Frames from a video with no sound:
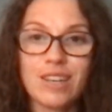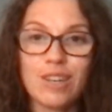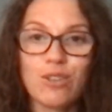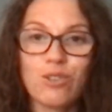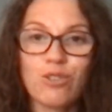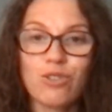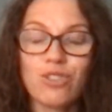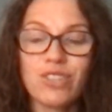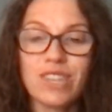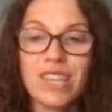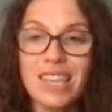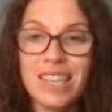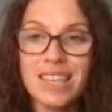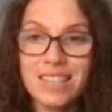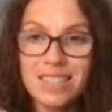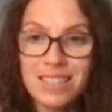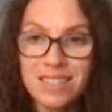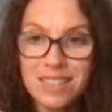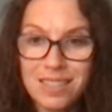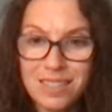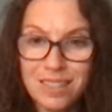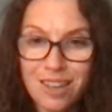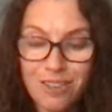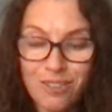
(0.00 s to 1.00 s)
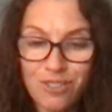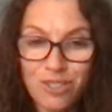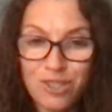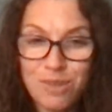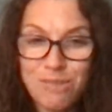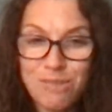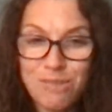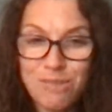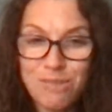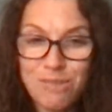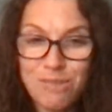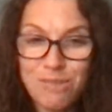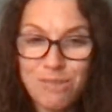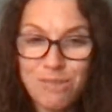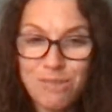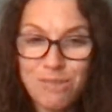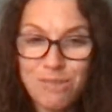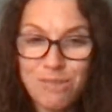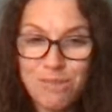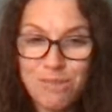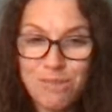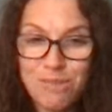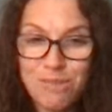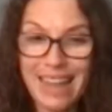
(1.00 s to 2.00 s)
she is such a
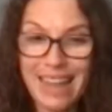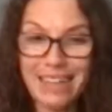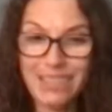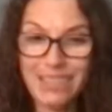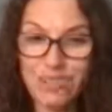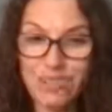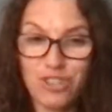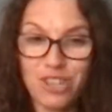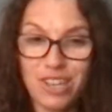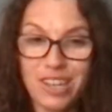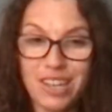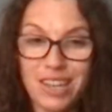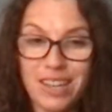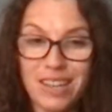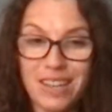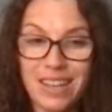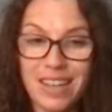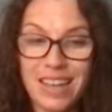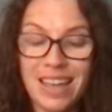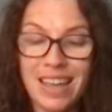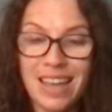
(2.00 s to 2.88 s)
motherly energy.